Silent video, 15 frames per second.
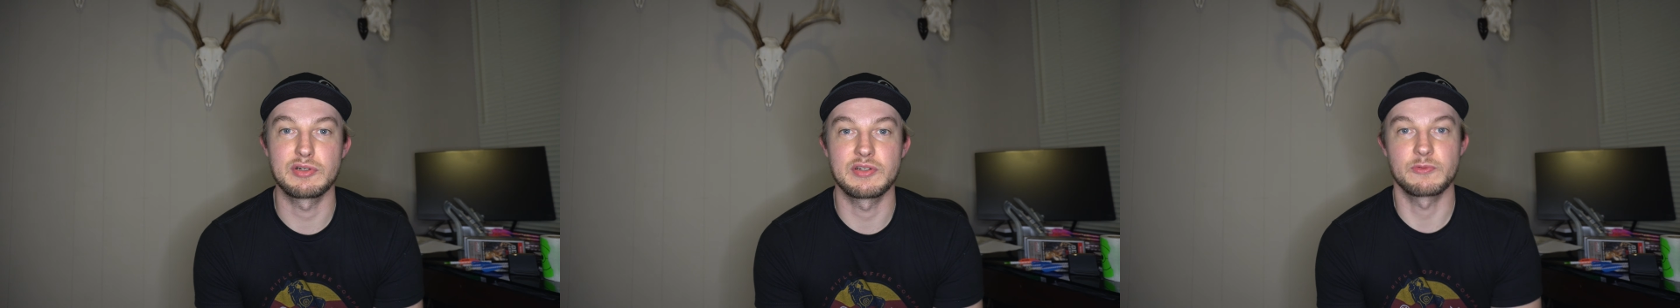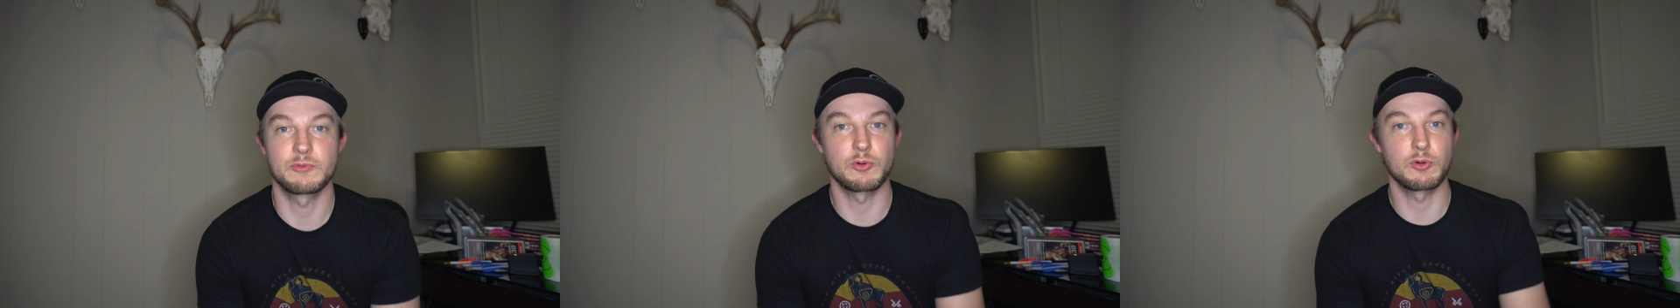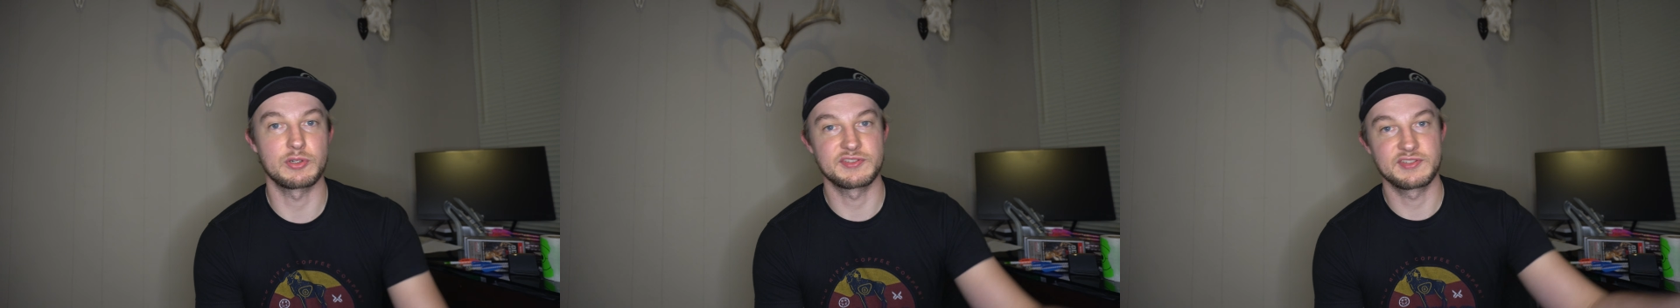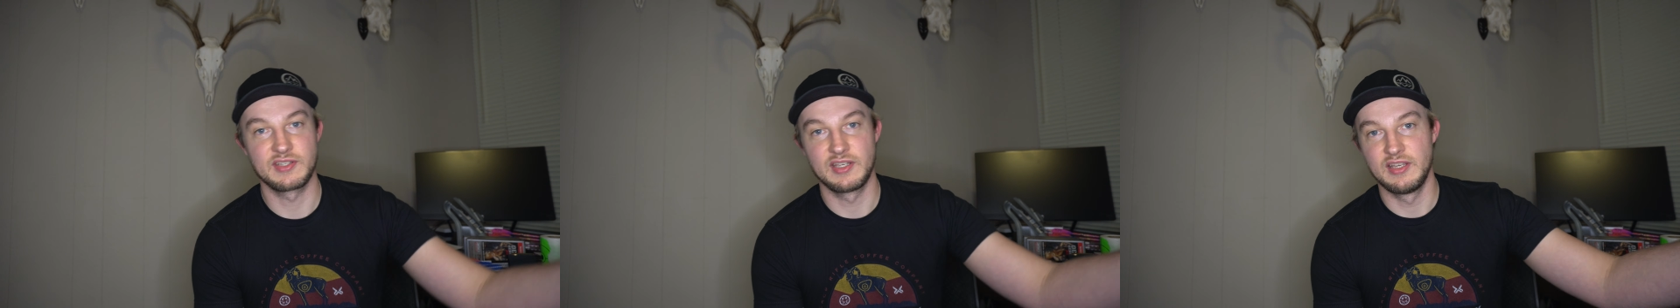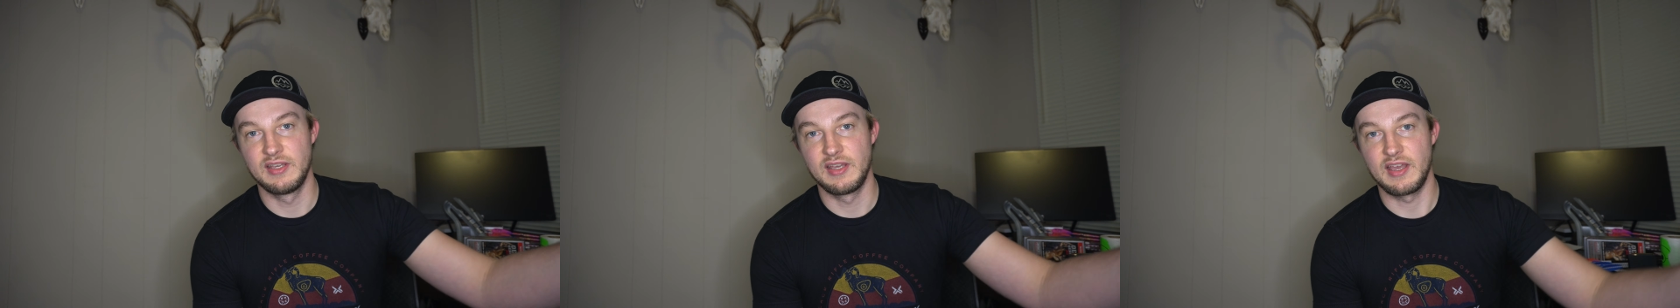And of course,
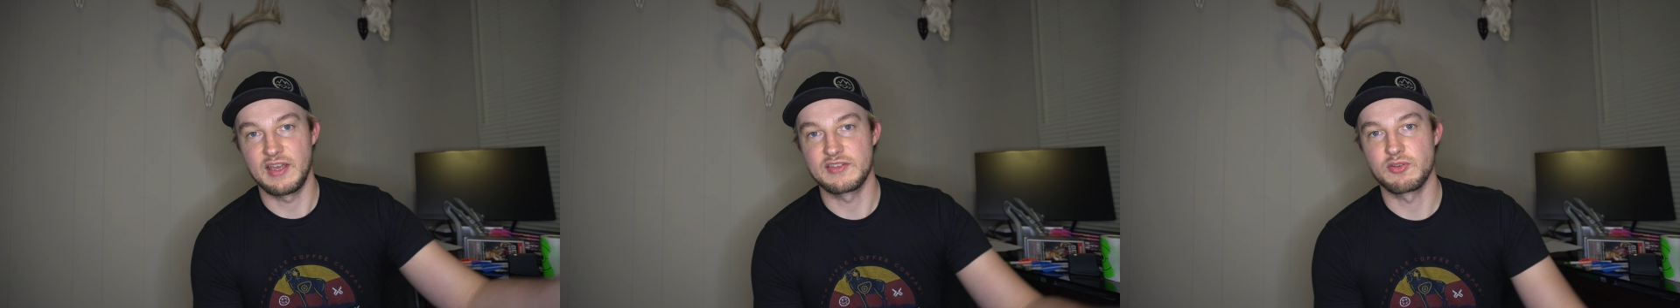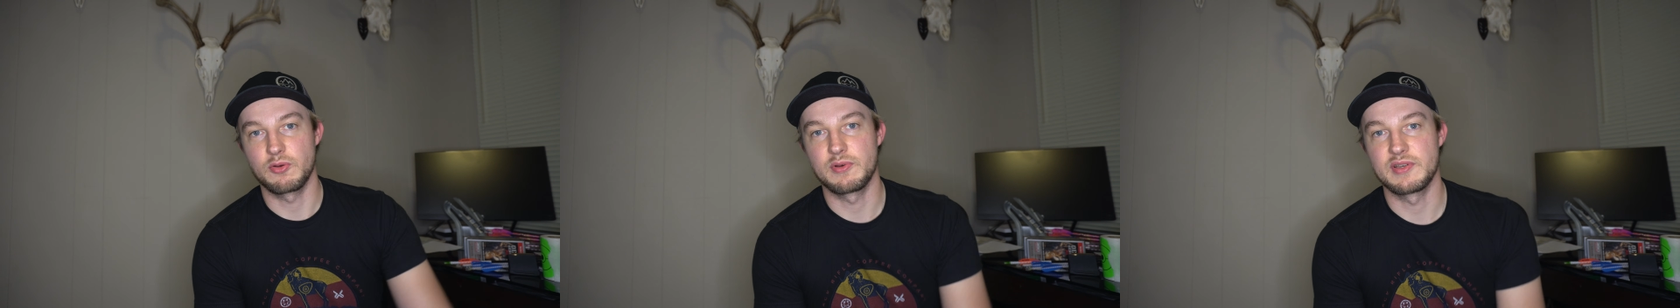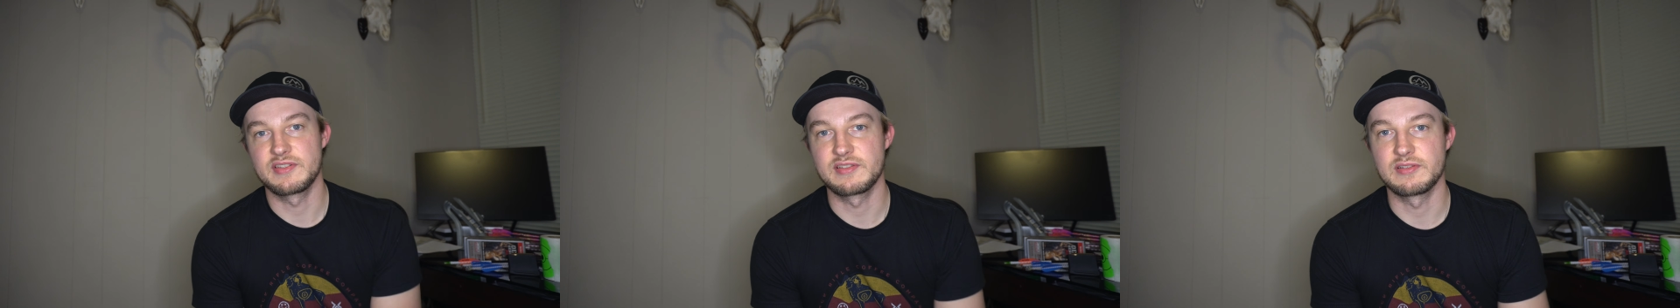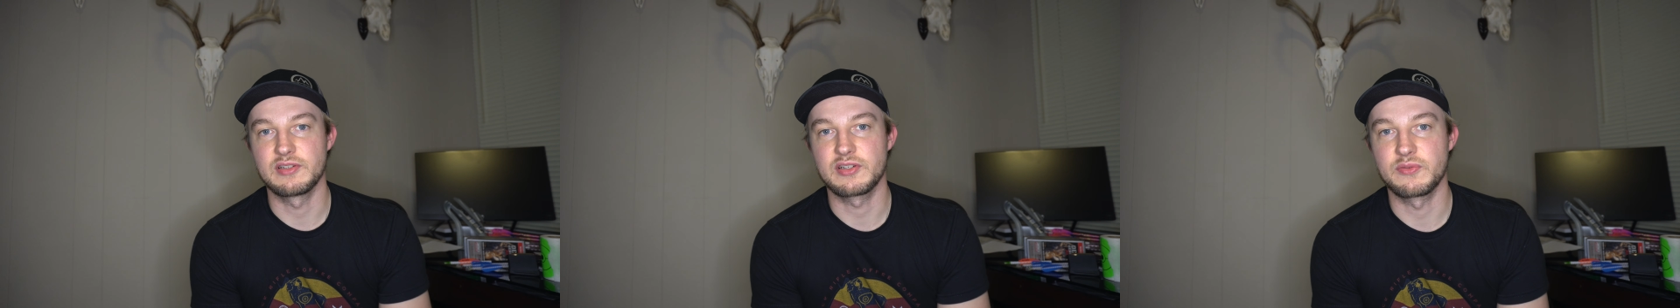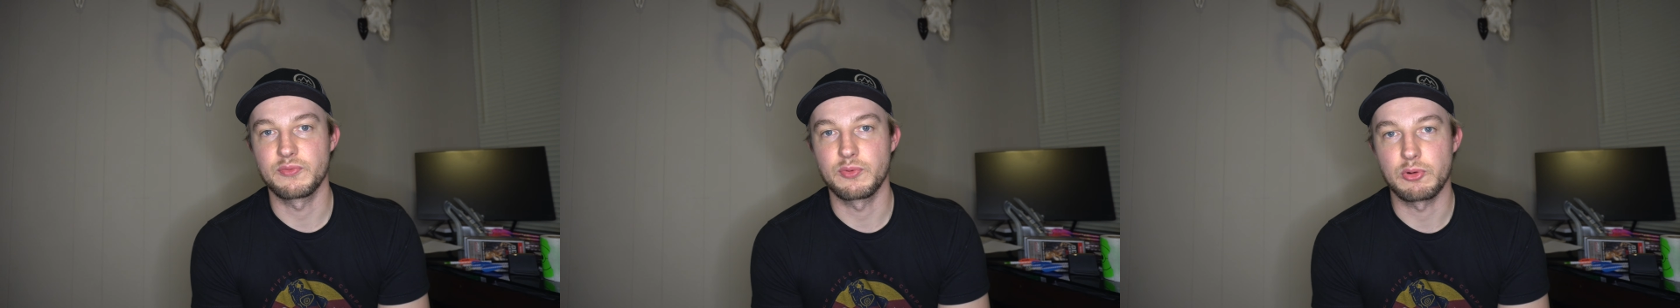as always,
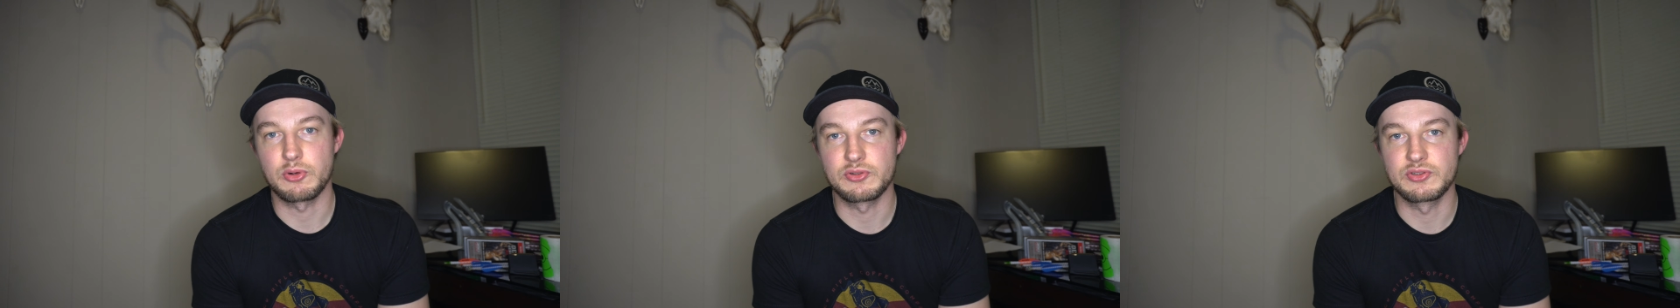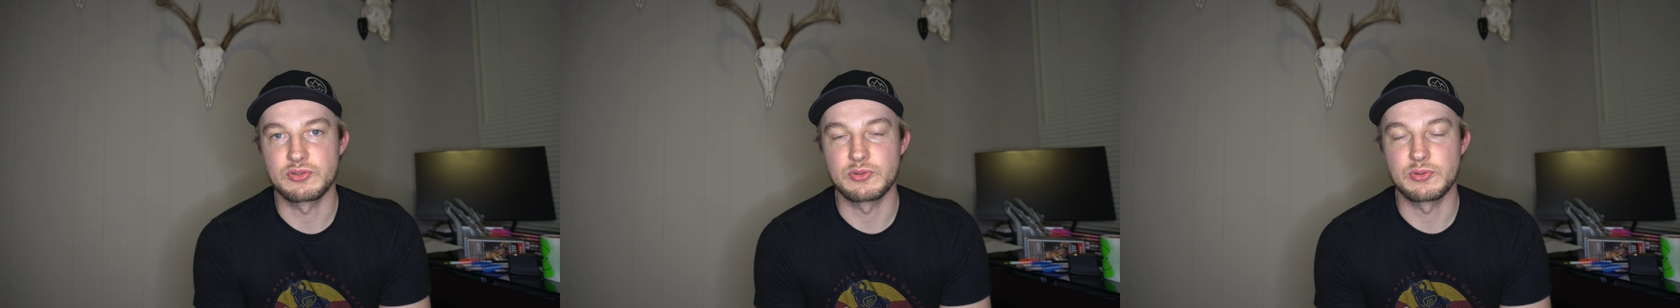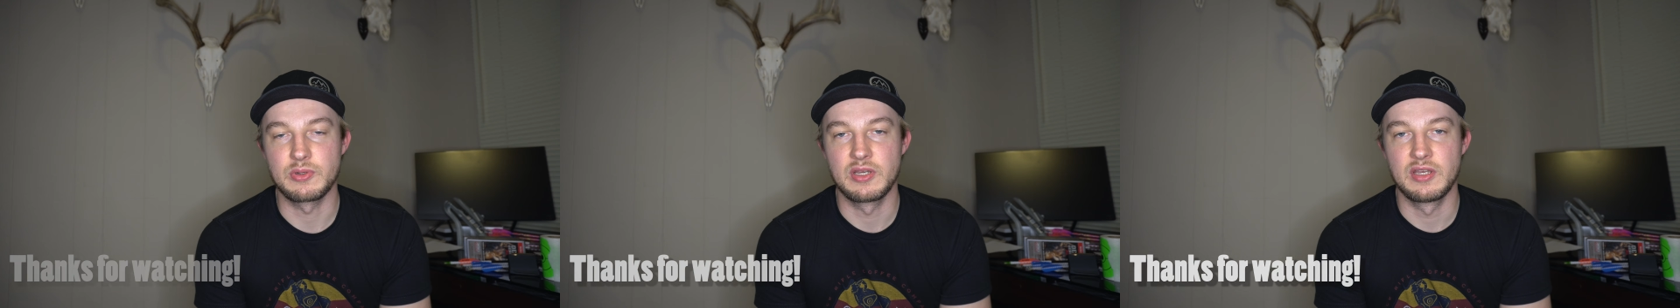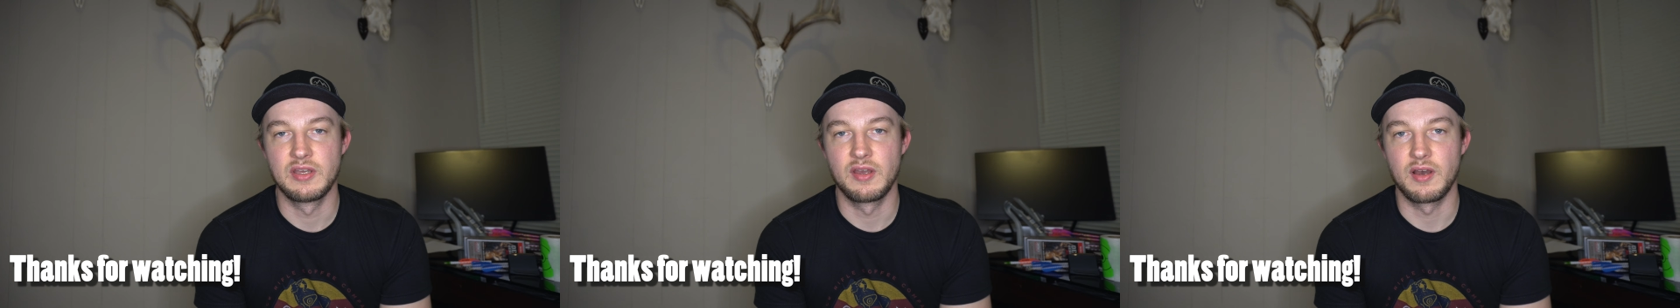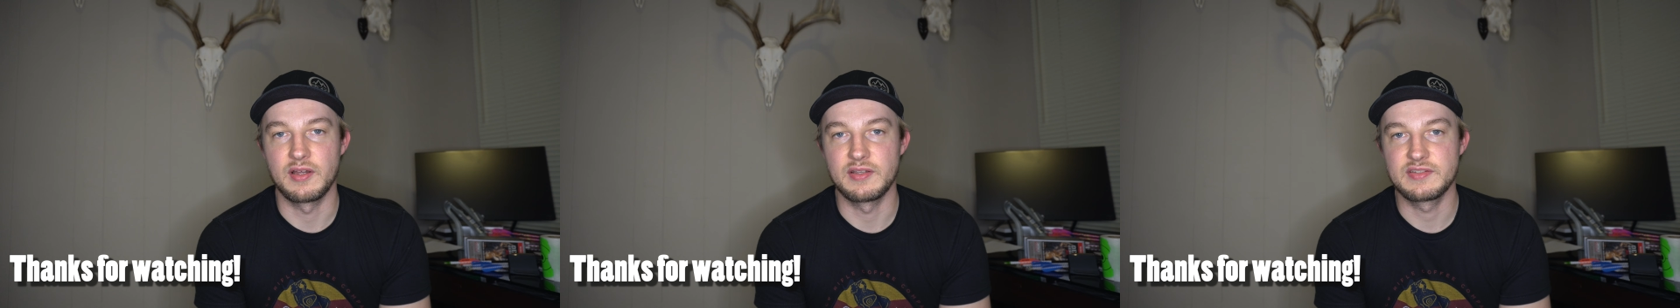looking forward to
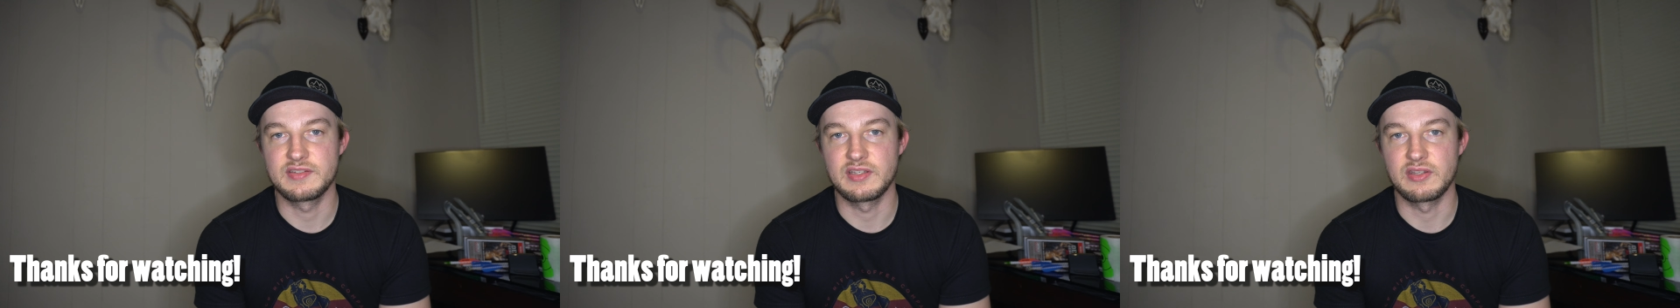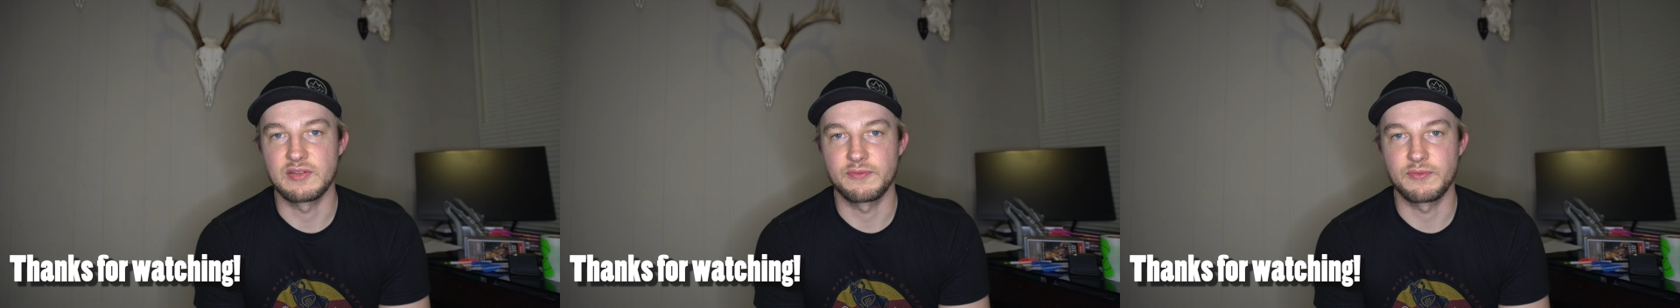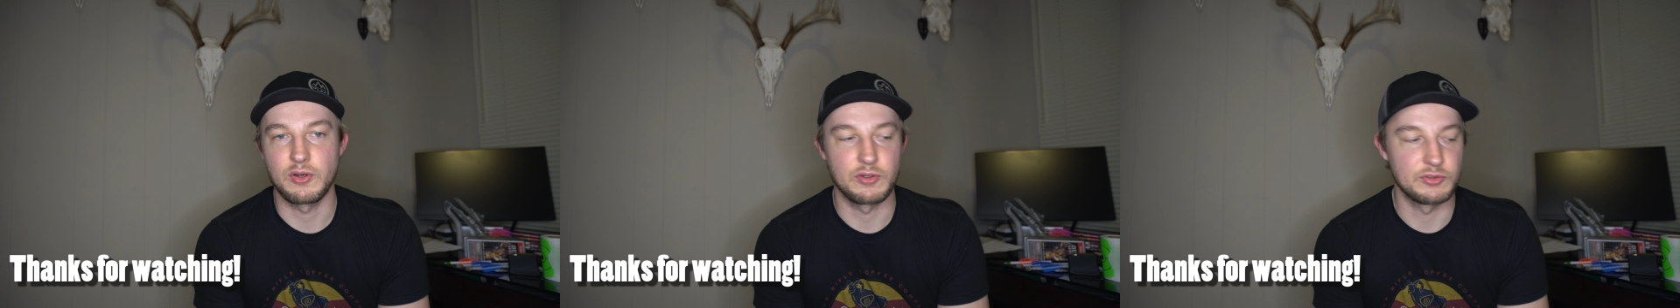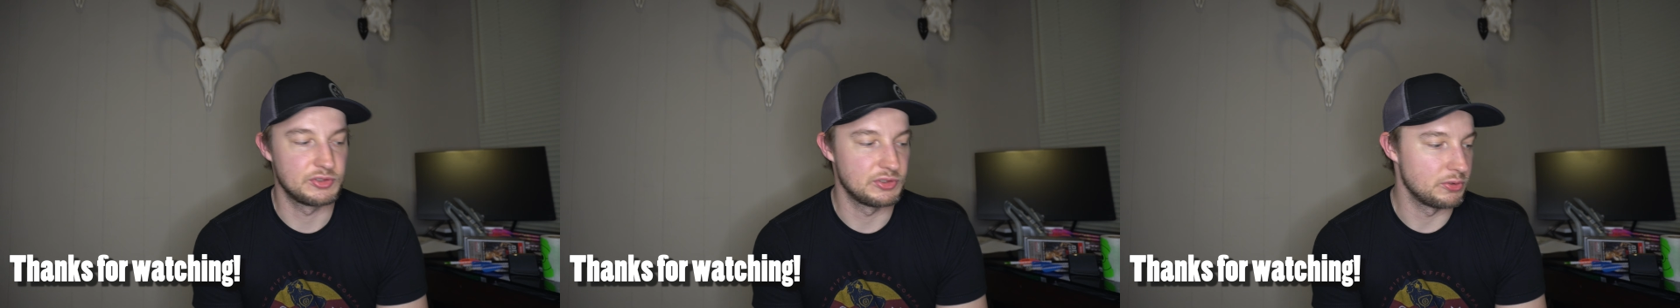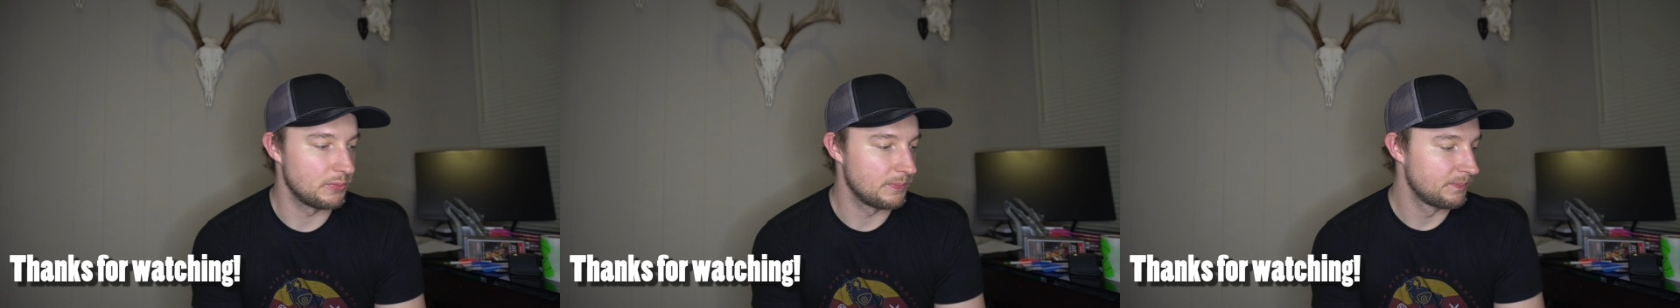hunts in the fall
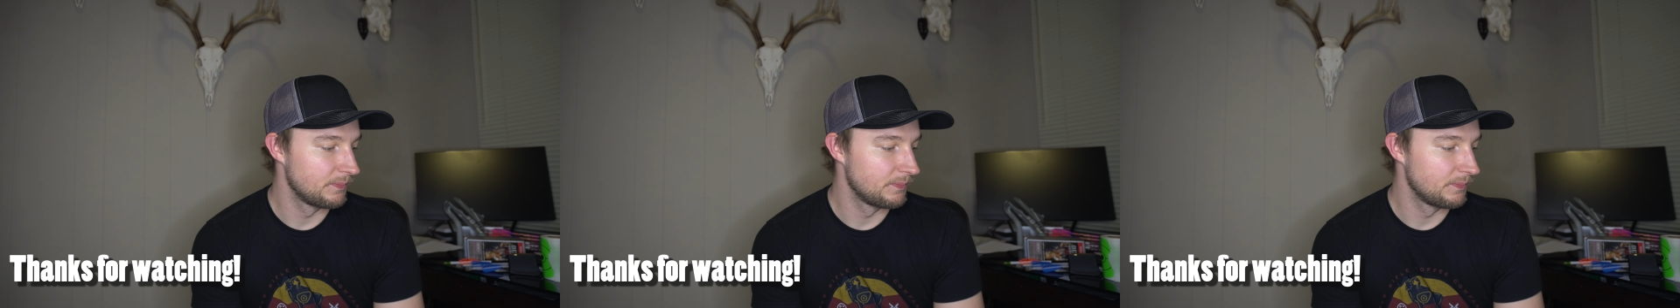too.